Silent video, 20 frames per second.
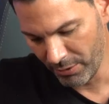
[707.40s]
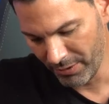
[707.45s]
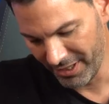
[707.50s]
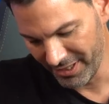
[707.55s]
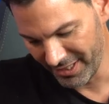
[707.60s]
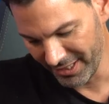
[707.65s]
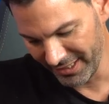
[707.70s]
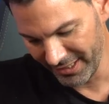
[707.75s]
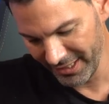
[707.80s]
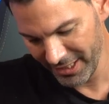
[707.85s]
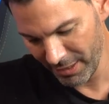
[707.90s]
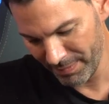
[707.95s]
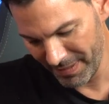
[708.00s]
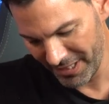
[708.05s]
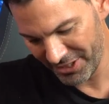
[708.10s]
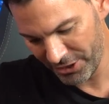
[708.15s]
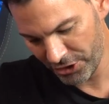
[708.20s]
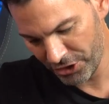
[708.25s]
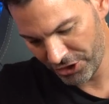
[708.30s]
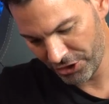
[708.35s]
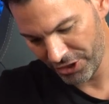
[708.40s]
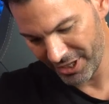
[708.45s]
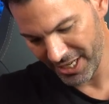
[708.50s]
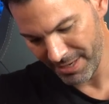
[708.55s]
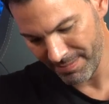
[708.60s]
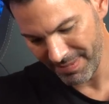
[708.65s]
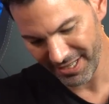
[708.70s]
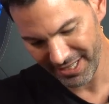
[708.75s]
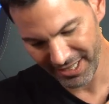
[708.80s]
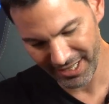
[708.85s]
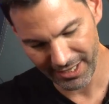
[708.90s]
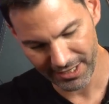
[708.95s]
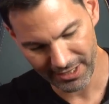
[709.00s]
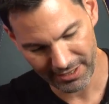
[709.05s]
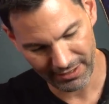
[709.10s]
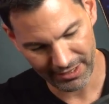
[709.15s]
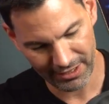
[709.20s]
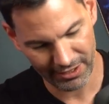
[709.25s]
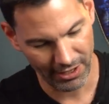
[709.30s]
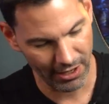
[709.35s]
one is a little bit tricky because
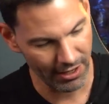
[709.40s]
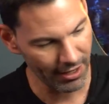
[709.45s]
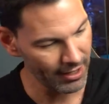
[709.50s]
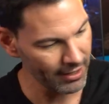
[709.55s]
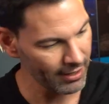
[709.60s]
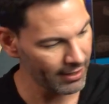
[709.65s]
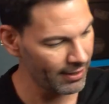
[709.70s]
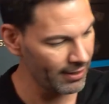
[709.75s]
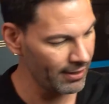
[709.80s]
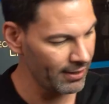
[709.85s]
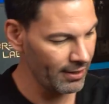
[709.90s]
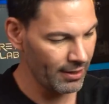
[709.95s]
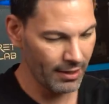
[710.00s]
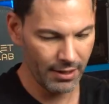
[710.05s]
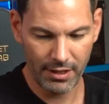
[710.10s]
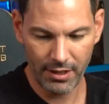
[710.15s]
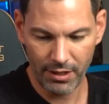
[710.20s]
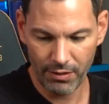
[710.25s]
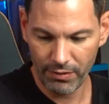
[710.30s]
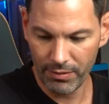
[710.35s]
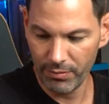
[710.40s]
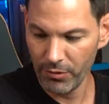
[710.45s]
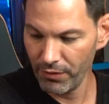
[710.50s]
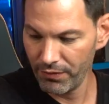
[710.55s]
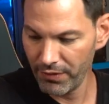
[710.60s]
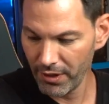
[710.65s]
it's hard. Remove